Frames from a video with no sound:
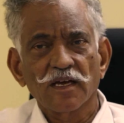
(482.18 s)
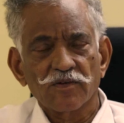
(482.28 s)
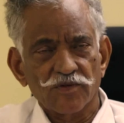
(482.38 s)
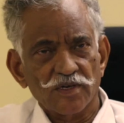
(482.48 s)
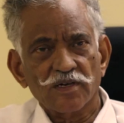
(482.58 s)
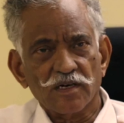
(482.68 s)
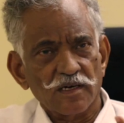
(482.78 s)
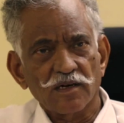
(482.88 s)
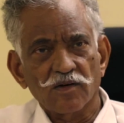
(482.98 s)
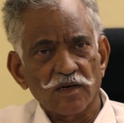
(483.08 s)
we
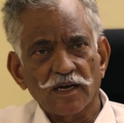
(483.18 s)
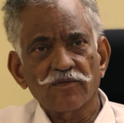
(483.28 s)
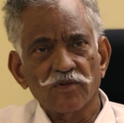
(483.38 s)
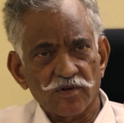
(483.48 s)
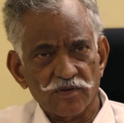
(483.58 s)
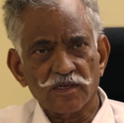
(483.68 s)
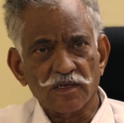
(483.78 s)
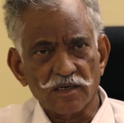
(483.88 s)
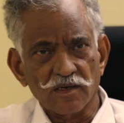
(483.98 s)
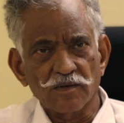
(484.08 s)
have one of
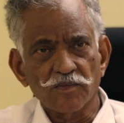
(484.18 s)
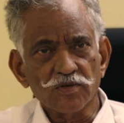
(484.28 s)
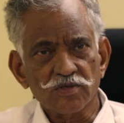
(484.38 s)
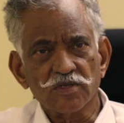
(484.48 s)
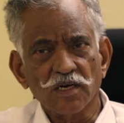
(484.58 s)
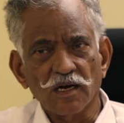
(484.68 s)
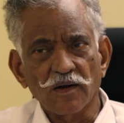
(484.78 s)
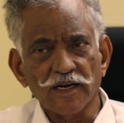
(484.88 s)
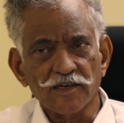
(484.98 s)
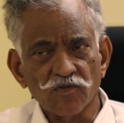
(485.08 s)
the most
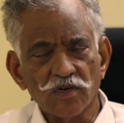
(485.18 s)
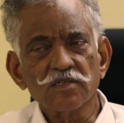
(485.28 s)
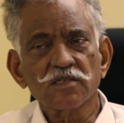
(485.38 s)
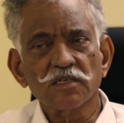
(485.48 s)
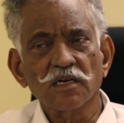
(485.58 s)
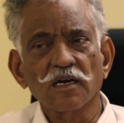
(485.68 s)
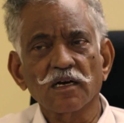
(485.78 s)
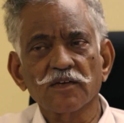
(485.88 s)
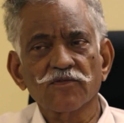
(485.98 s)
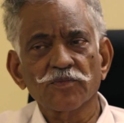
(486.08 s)
advanced
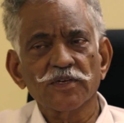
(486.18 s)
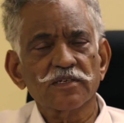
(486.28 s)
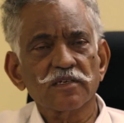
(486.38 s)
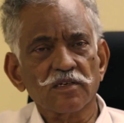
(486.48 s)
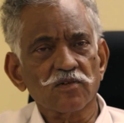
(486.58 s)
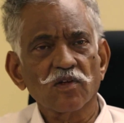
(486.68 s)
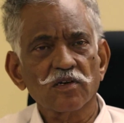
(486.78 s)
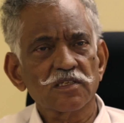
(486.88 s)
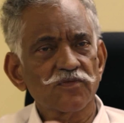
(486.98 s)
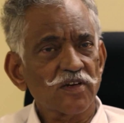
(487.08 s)
information
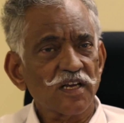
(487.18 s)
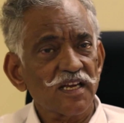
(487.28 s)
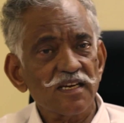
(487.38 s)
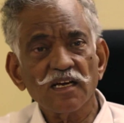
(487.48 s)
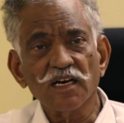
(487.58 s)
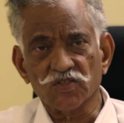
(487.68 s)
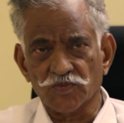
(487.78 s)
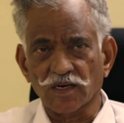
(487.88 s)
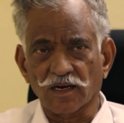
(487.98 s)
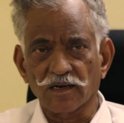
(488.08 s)
technology for any
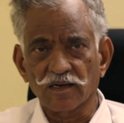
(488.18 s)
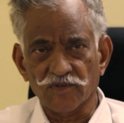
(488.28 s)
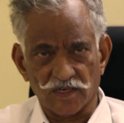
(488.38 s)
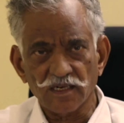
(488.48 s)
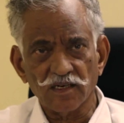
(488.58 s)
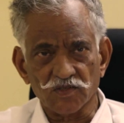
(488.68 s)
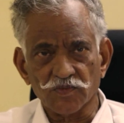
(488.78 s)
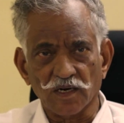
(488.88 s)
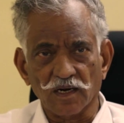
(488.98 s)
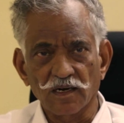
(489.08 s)
hospital,
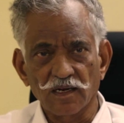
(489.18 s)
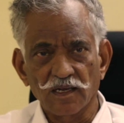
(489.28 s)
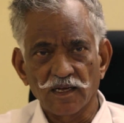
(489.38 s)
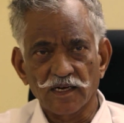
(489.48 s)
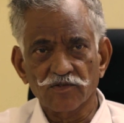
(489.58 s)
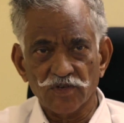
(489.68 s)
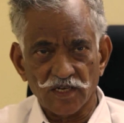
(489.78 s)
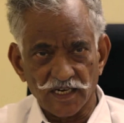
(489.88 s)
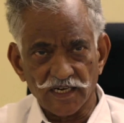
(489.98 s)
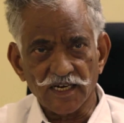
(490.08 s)
and we are
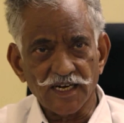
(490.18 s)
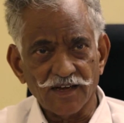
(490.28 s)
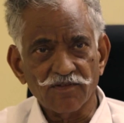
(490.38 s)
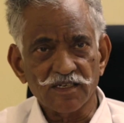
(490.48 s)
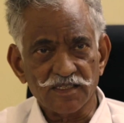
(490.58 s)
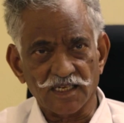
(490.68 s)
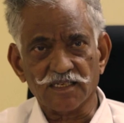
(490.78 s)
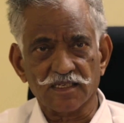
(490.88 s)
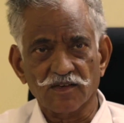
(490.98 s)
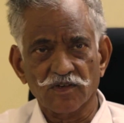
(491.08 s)
rated level
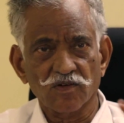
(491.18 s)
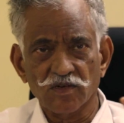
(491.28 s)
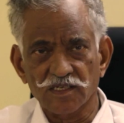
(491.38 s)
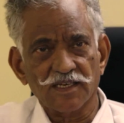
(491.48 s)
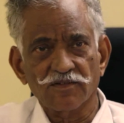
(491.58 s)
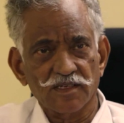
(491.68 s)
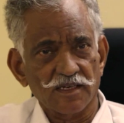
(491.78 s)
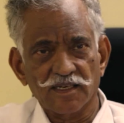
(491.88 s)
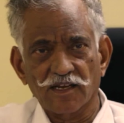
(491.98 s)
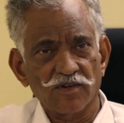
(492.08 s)
6 when only
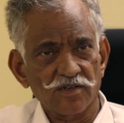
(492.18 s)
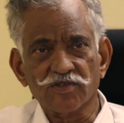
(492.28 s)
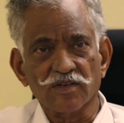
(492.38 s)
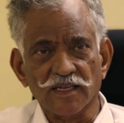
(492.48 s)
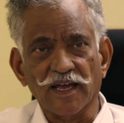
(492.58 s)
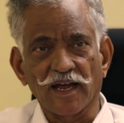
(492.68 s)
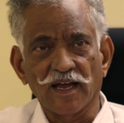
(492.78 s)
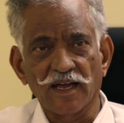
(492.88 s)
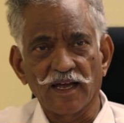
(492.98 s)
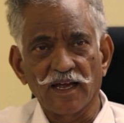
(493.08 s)
7 levels are there.
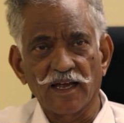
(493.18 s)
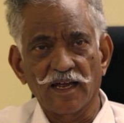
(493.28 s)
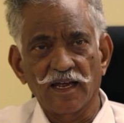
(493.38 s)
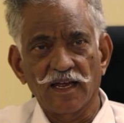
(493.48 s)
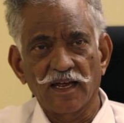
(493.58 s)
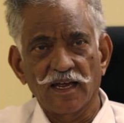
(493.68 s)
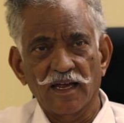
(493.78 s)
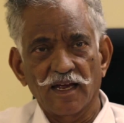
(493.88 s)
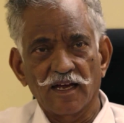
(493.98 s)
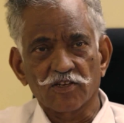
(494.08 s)
Yes.
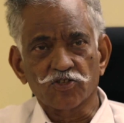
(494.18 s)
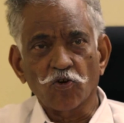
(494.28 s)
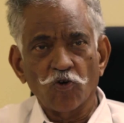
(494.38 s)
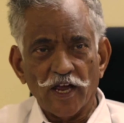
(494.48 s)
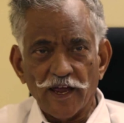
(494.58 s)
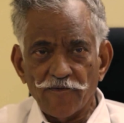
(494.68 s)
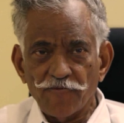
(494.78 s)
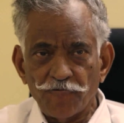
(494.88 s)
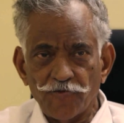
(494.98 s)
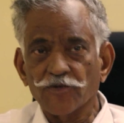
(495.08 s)
So one of the
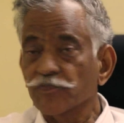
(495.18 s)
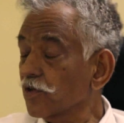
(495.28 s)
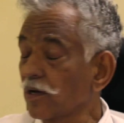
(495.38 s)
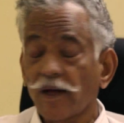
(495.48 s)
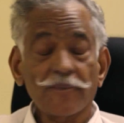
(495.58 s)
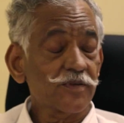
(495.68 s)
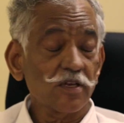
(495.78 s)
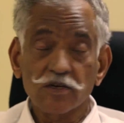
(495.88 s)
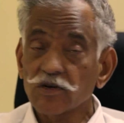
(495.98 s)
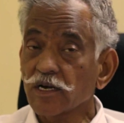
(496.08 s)
best in India. Yeah,
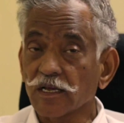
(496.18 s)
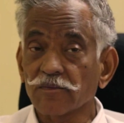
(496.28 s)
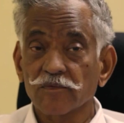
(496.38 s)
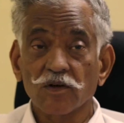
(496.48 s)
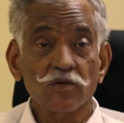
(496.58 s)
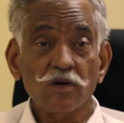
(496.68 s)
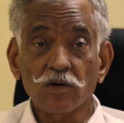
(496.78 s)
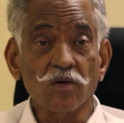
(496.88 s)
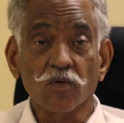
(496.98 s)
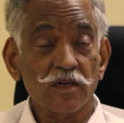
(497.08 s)
absolutely. No,
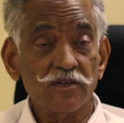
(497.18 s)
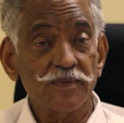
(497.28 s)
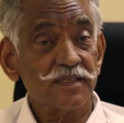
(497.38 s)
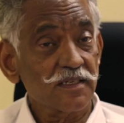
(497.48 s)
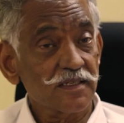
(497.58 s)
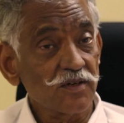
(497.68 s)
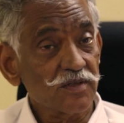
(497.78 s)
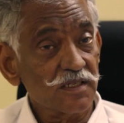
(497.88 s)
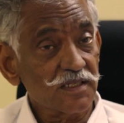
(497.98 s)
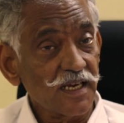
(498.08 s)
one of the best in
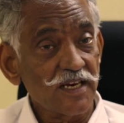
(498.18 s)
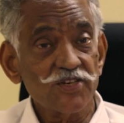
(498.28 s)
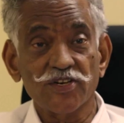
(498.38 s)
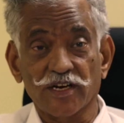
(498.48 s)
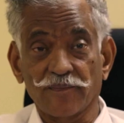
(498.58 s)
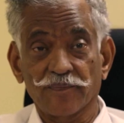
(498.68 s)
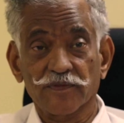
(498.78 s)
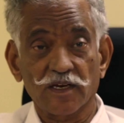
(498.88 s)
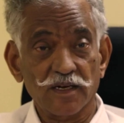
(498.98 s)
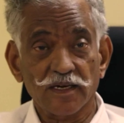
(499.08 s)
Southeast Asia,
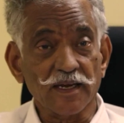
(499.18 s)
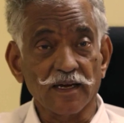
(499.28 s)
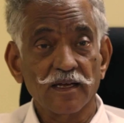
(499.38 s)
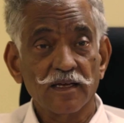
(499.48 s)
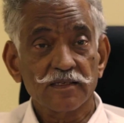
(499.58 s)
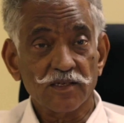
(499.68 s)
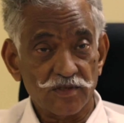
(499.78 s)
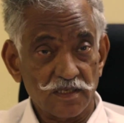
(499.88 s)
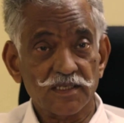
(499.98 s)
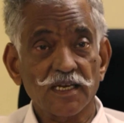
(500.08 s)
not India.
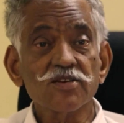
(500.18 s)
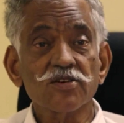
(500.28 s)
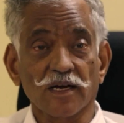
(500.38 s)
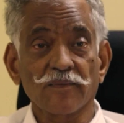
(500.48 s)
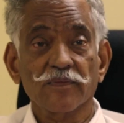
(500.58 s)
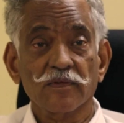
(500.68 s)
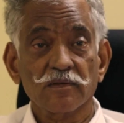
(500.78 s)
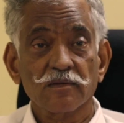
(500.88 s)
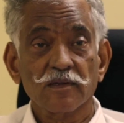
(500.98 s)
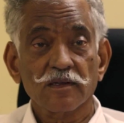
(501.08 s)
Southeast Asia.
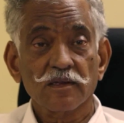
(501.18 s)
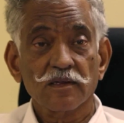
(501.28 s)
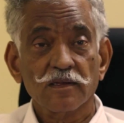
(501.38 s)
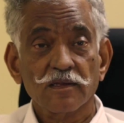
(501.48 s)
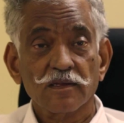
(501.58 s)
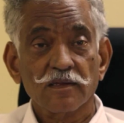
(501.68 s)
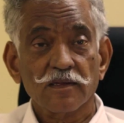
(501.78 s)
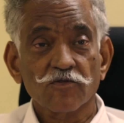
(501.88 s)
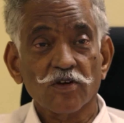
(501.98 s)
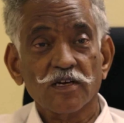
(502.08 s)

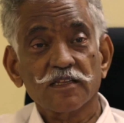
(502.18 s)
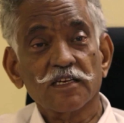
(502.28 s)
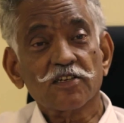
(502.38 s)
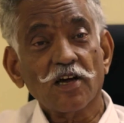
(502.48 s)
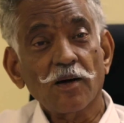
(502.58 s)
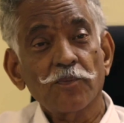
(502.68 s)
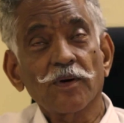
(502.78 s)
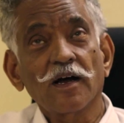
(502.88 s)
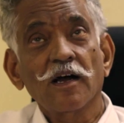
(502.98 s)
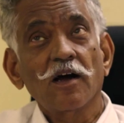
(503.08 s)
We are in the top
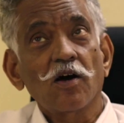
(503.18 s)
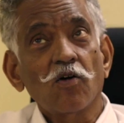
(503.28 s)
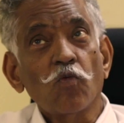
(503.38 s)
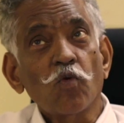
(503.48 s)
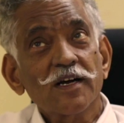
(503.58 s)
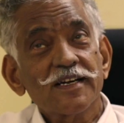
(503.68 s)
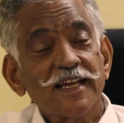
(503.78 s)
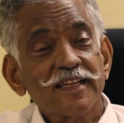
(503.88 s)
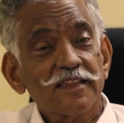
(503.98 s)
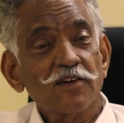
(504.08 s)

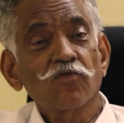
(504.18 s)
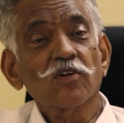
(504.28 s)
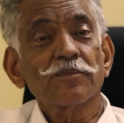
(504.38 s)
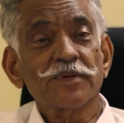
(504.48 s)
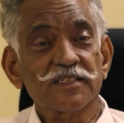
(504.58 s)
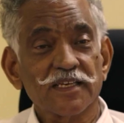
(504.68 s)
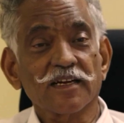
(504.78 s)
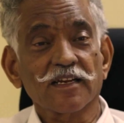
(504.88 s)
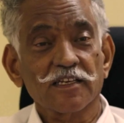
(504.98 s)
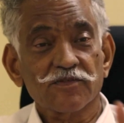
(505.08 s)
1/10 of
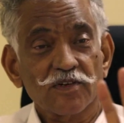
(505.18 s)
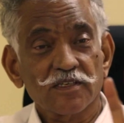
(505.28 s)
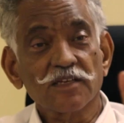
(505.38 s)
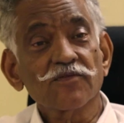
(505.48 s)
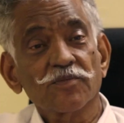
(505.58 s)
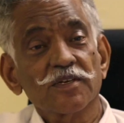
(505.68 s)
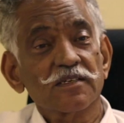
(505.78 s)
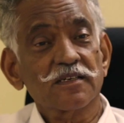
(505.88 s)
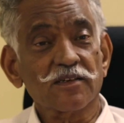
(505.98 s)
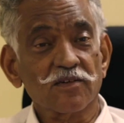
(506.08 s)
1% as far as
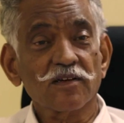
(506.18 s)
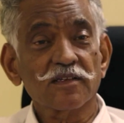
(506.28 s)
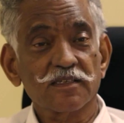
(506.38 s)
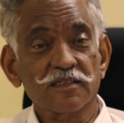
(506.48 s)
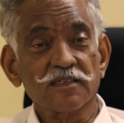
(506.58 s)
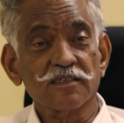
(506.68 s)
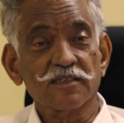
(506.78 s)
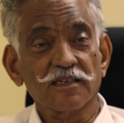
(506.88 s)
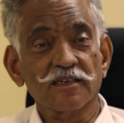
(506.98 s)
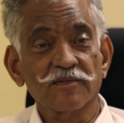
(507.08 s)
information technology is
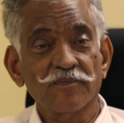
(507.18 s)
concerned.